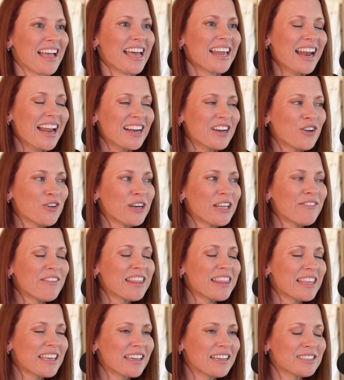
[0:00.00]
And I don't
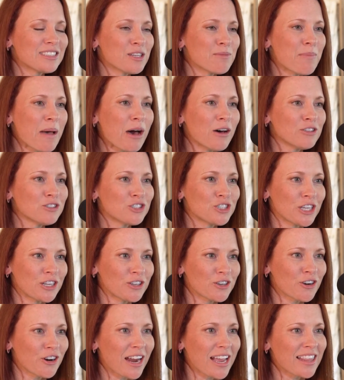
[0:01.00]
even think it's about gender.